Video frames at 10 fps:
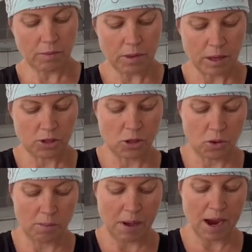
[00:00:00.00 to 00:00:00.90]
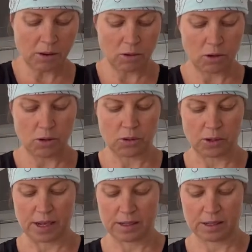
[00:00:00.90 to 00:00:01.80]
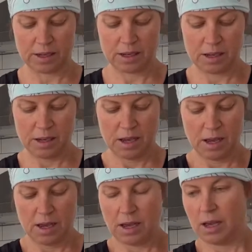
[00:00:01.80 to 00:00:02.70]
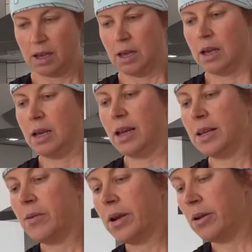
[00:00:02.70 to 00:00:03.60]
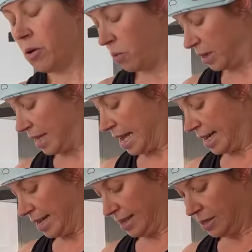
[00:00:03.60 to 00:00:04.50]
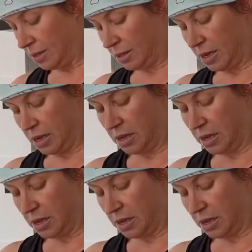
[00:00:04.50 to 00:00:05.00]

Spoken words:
So a macronutrient, anyone know what that is?